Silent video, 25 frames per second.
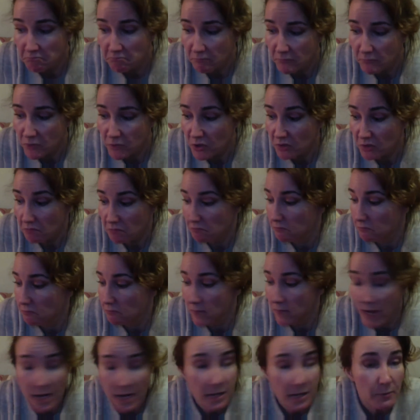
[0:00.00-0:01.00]
just
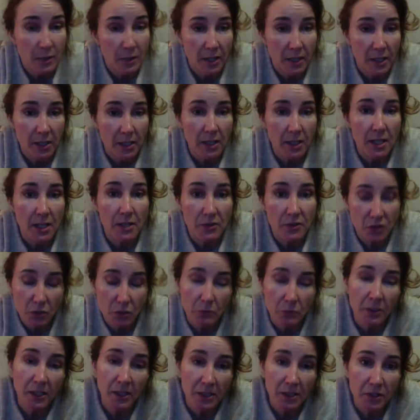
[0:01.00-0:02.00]
anybody is to
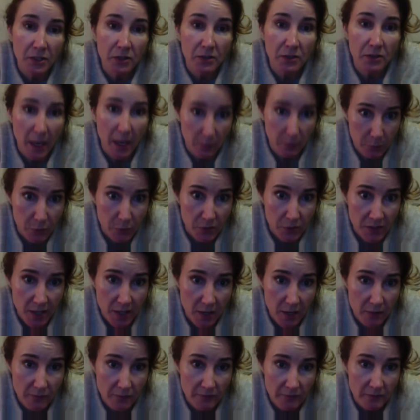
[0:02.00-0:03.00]
really help yourself.
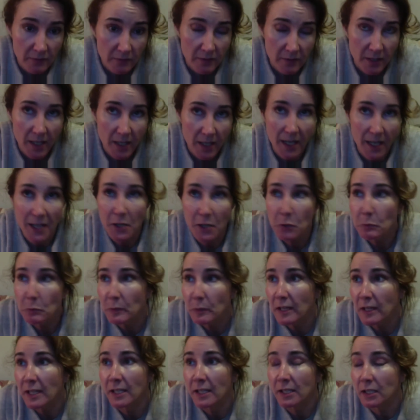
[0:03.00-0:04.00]
And I don't
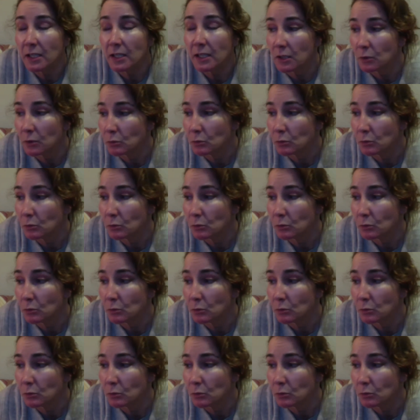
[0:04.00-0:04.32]
mean, you know,